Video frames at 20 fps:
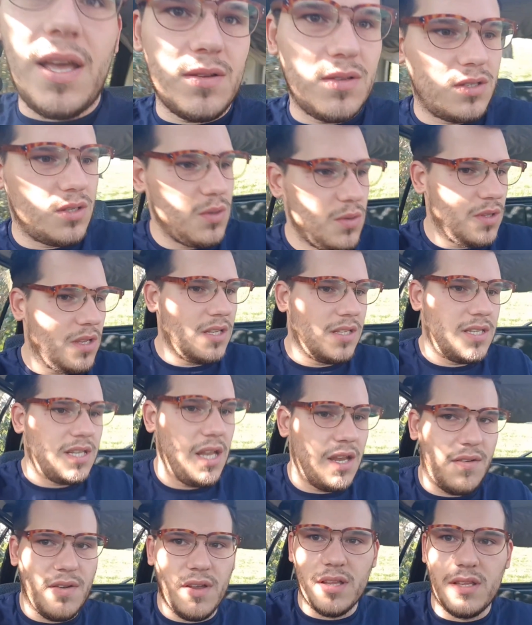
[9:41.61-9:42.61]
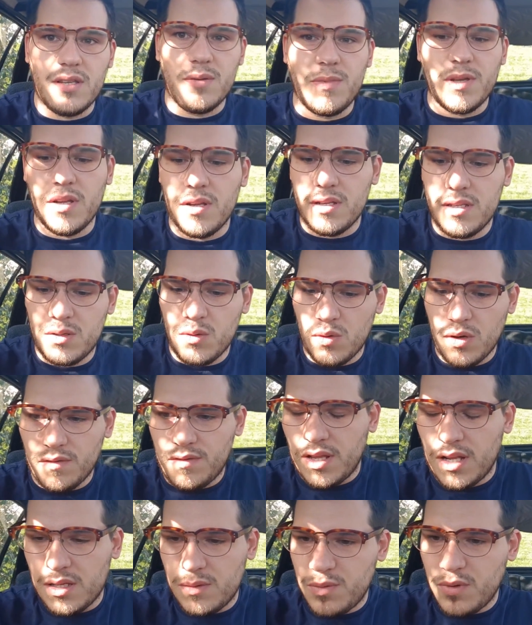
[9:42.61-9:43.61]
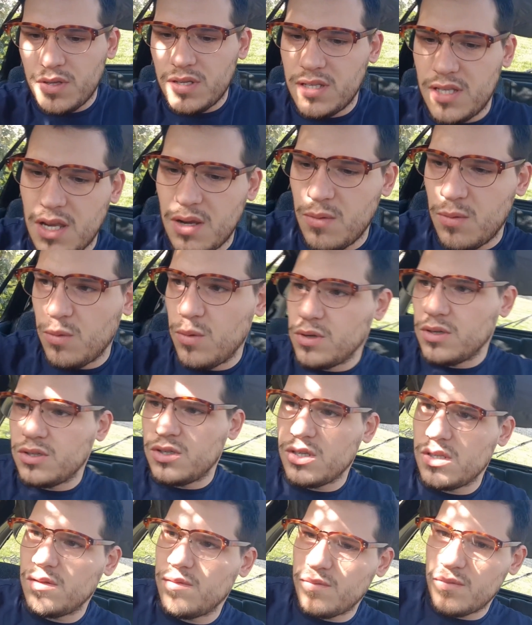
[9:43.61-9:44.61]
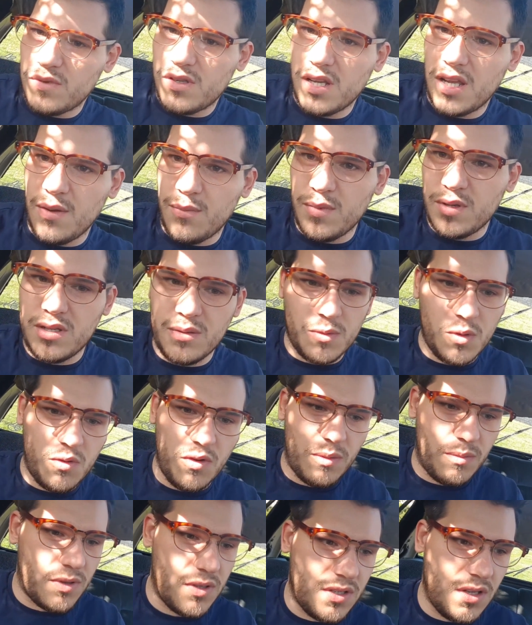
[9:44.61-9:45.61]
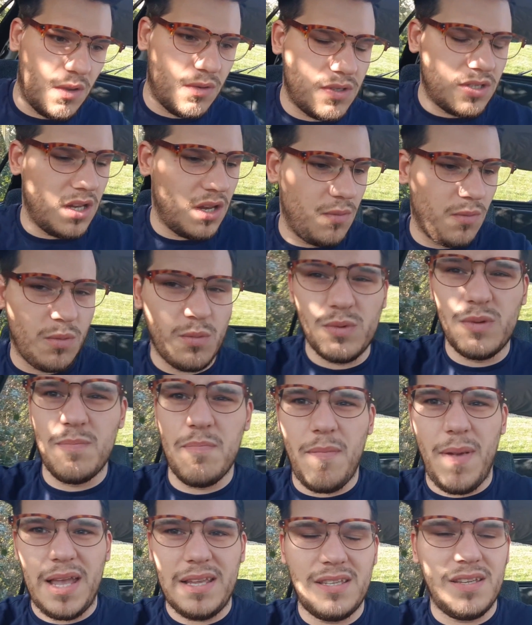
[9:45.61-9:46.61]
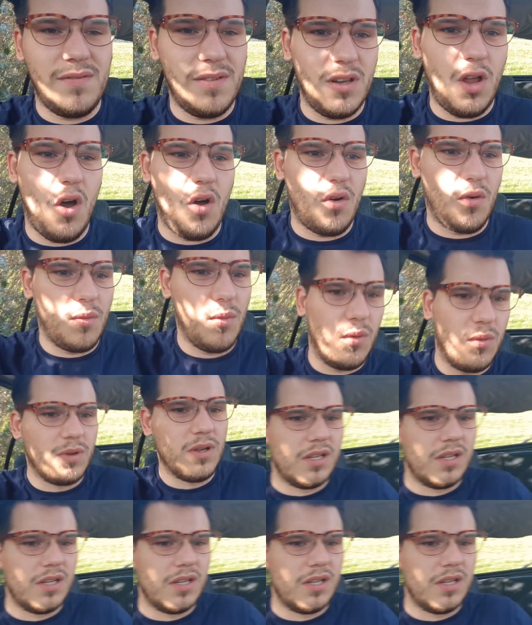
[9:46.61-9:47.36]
else to the interior, to be honest. All I've done is put the steering wheel on just to give me some grip because the old steering wheel was massive and horrible.